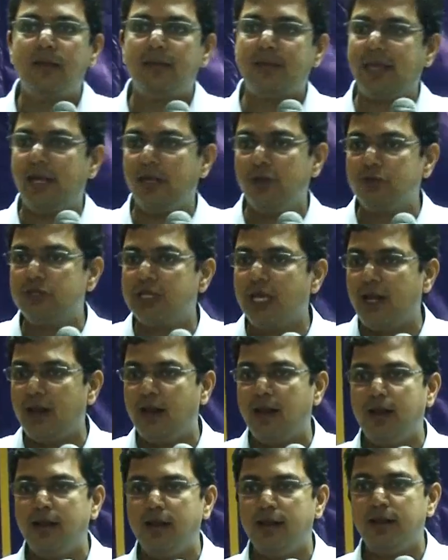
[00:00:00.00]
can you sell?
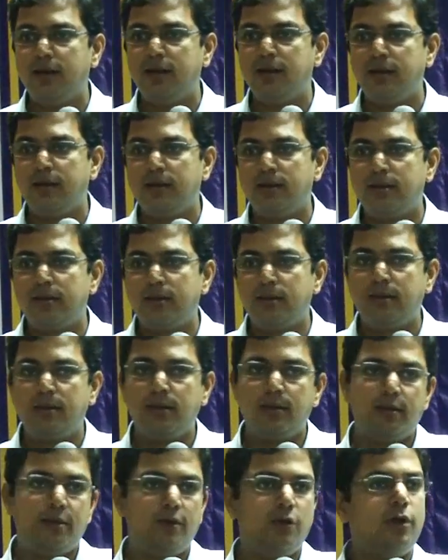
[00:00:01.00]

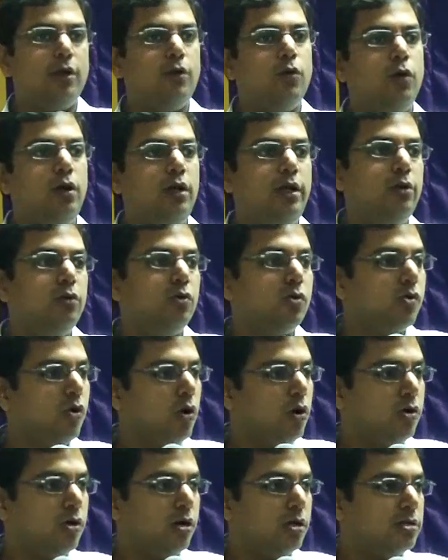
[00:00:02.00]
You can only do
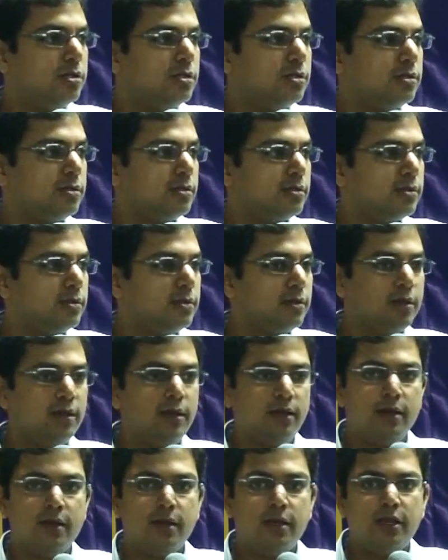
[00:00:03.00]
cold calls.
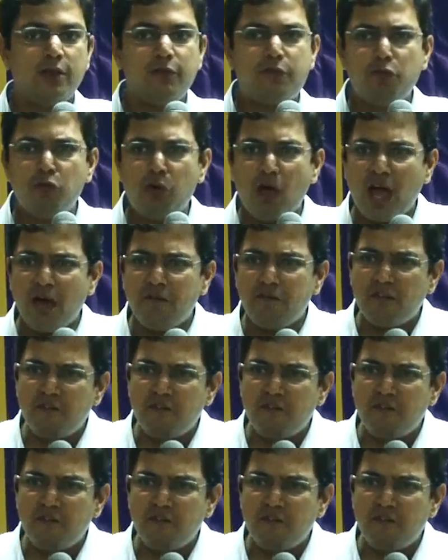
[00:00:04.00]
If you have